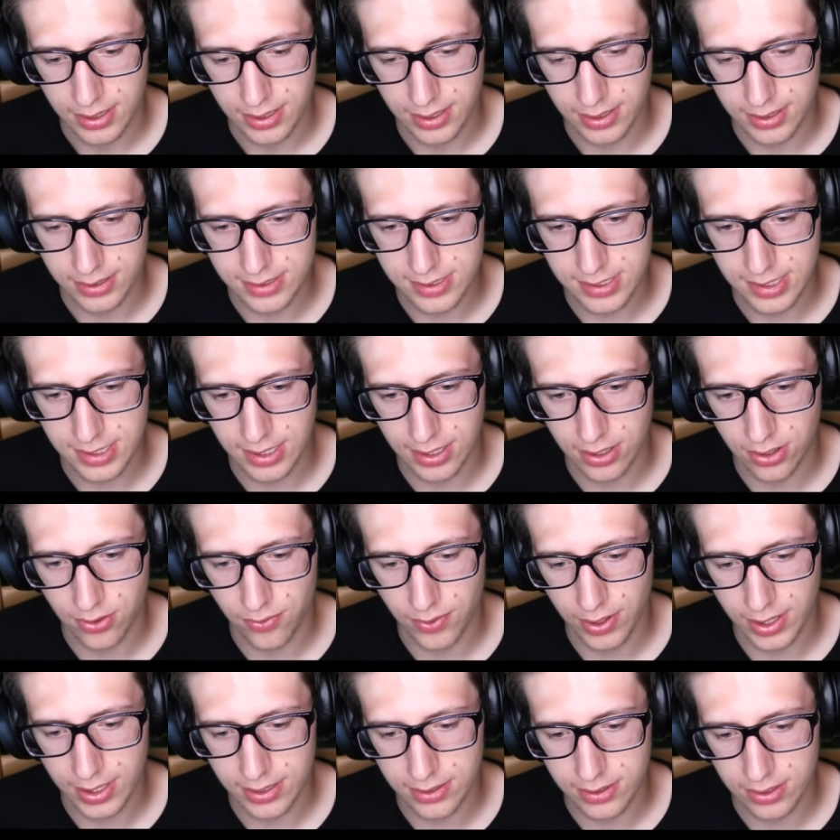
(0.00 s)
It's eating
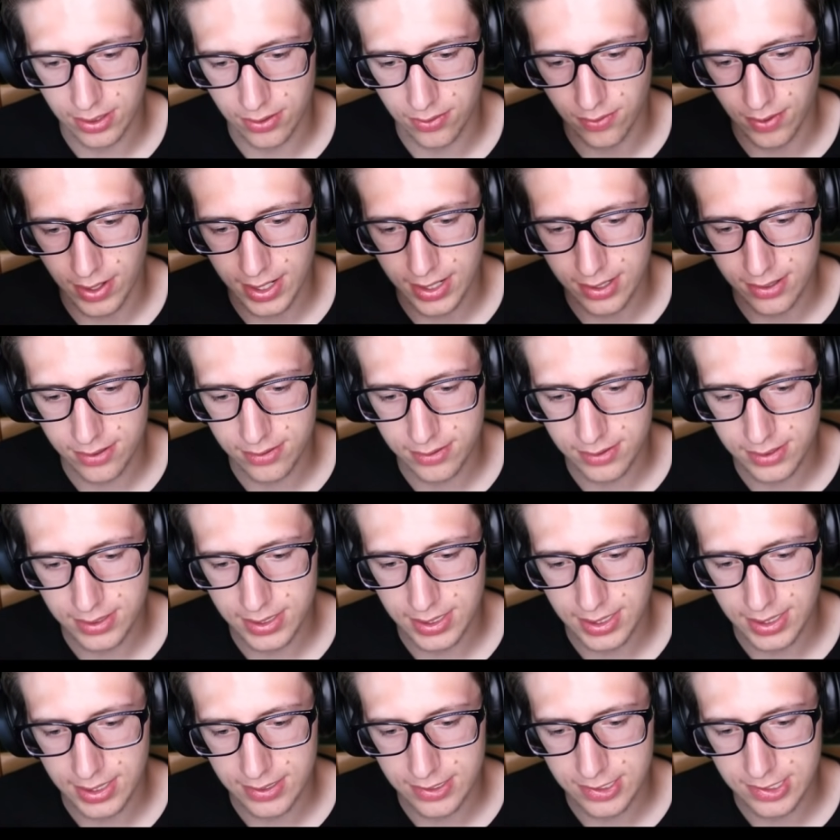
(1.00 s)
away at the ground.
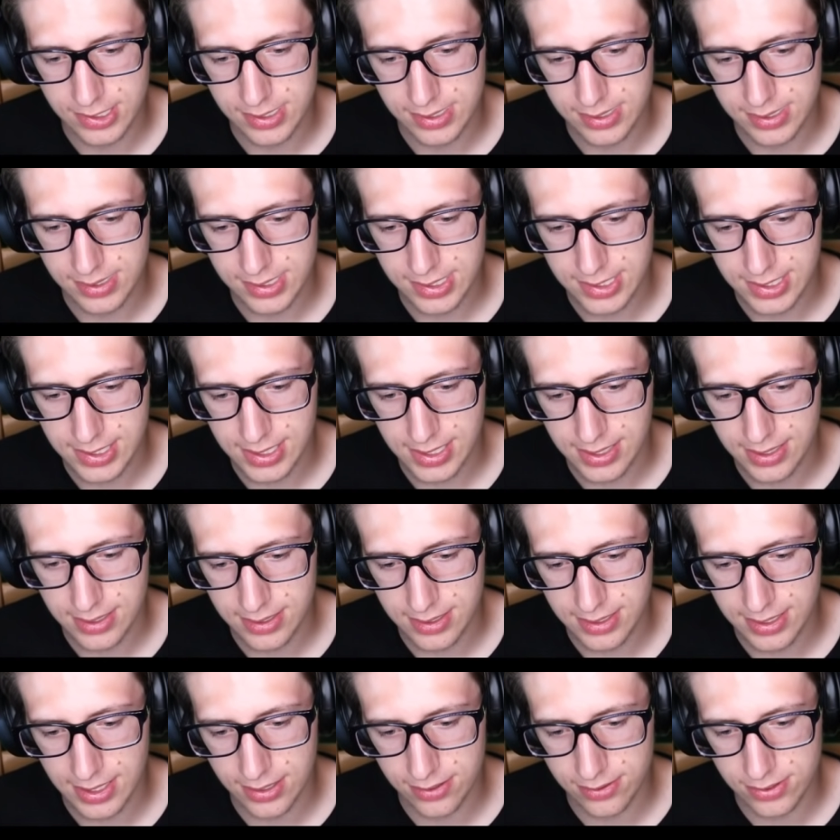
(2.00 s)
It's
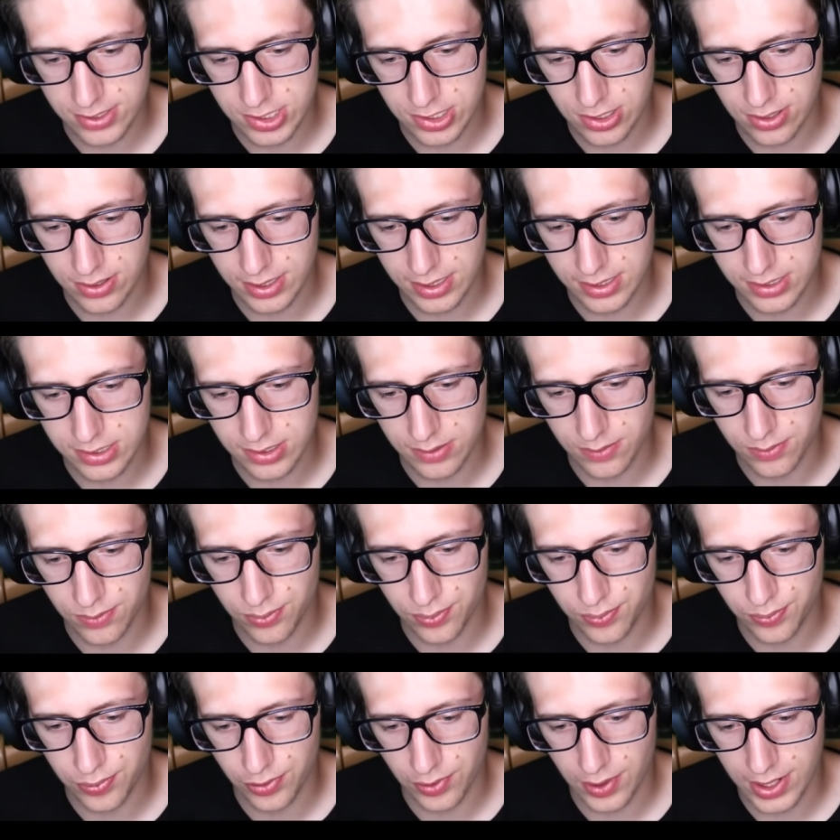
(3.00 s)
now starting to
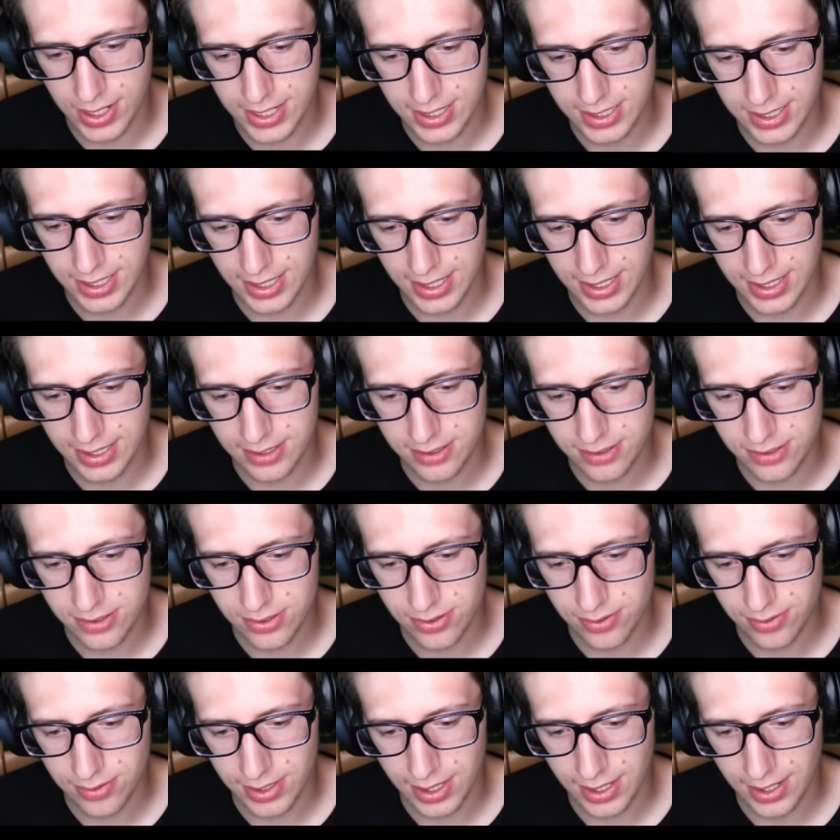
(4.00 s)
break
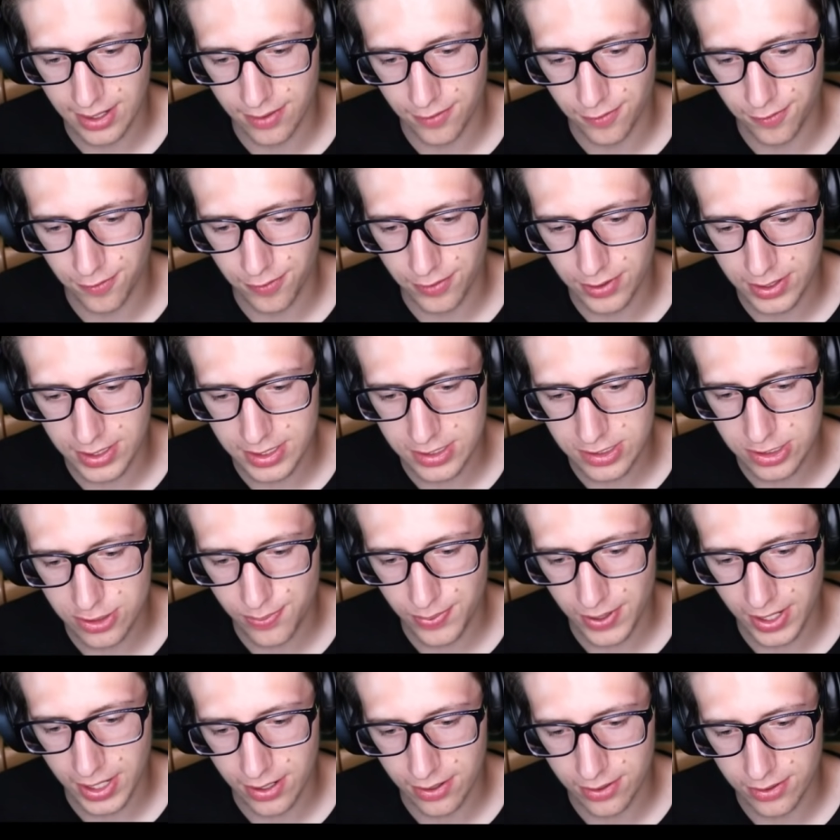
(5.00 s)
into that freeze
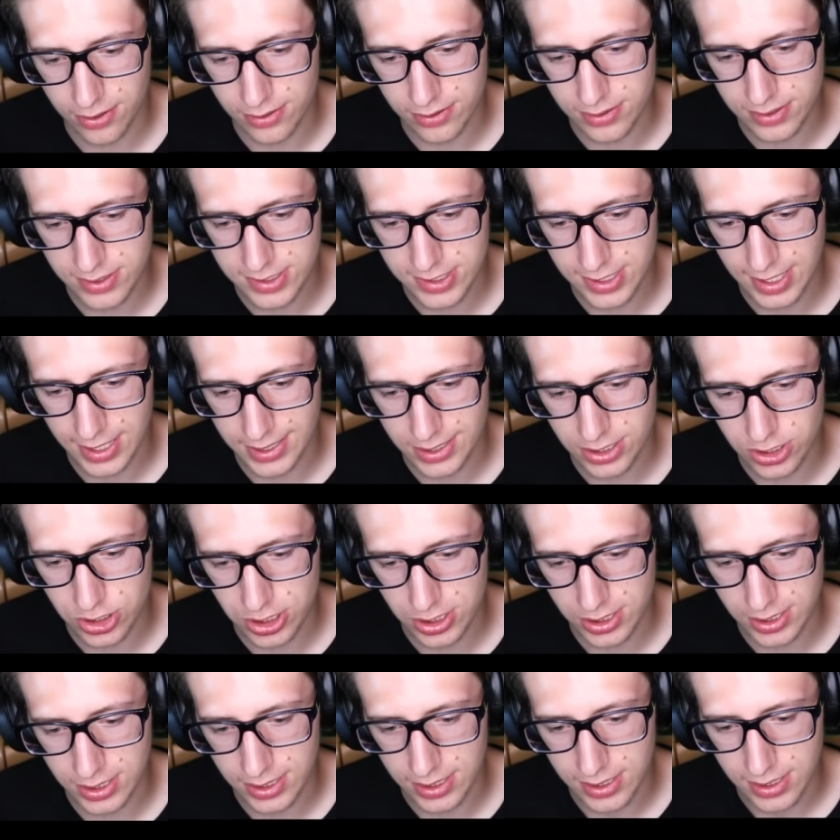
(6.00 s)
powder
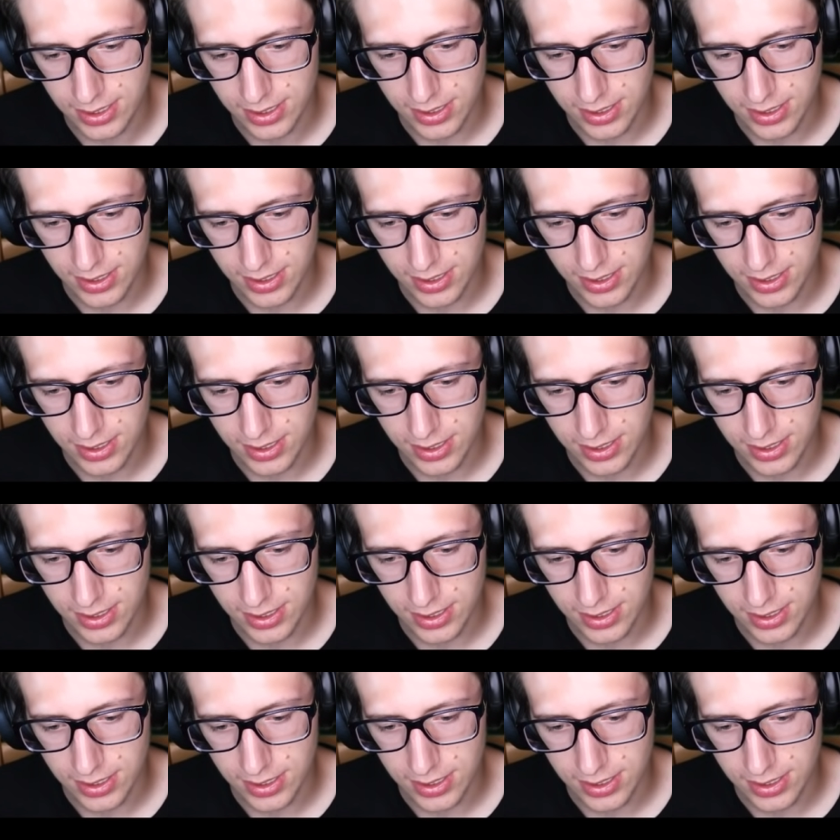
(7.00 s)
section,